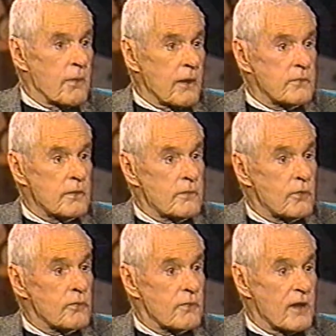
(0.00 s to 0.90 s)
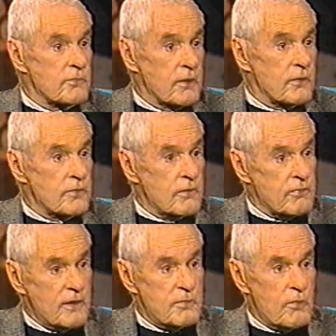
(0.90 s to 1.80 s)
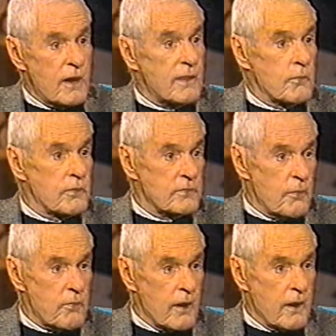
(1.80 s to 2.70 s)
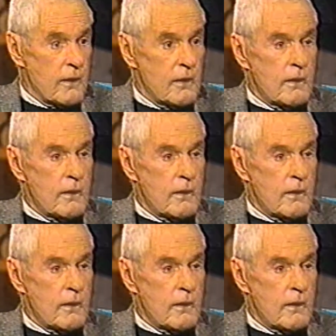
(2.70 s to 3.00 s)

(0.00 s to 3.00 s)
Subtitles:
about neurotransmitters that affect the brain that we separate.